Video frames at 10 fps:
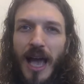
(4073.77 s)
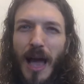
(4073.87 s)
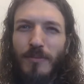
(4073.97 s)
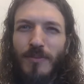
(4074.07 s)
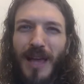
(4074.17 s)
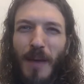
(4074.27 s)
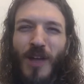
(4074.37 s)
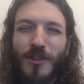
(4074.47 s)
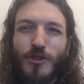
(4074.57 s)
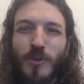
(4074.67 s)
I'm
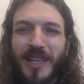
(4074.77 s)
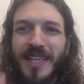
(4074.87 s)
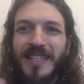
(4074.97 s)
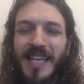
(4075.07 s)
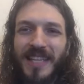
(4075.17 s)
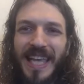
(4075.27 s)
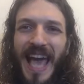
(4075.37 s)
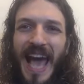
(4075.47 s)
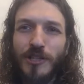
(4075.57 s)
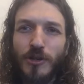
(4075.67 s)
not doing this as a
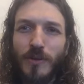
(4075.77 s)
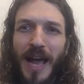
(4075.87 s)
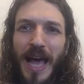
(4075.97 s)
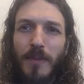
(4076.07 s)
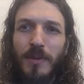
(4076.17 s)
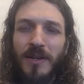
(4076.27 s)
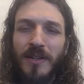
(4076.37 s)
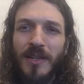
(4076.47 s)
cash grab.